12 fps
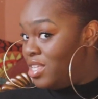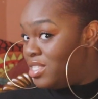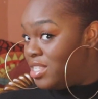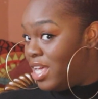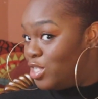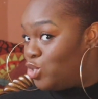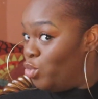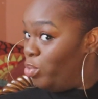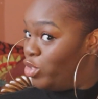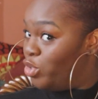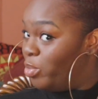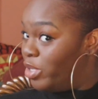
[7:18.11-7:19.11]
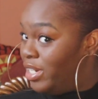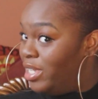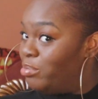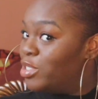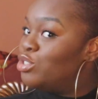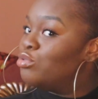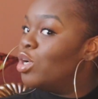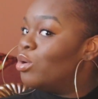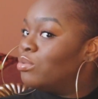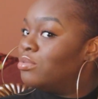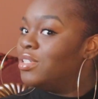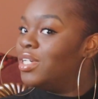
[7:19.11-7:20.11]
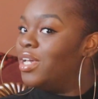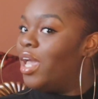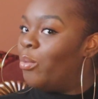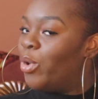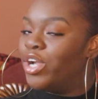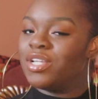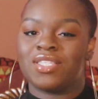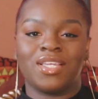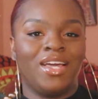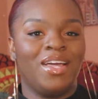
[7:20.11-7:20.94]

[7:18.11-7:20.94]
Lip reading: It's not super duper neat, but you know, it works.